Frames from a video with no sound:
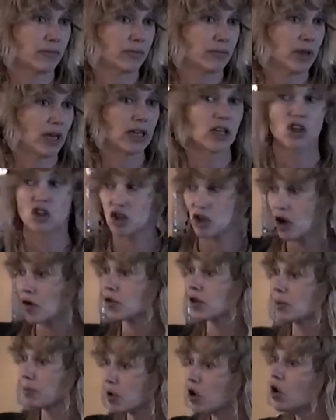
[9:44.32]
And he
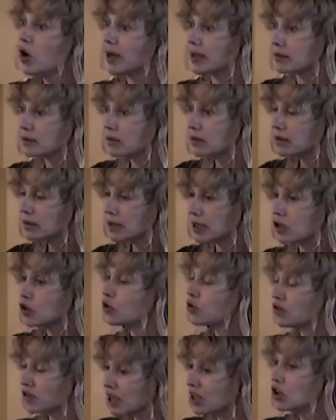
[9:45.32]
showed the point that
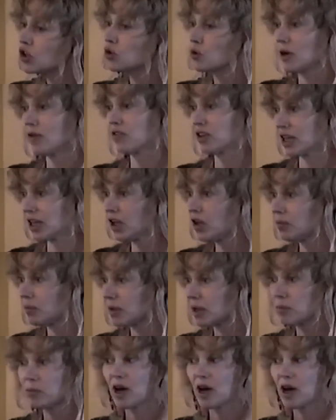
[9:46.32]
you think you have killed me,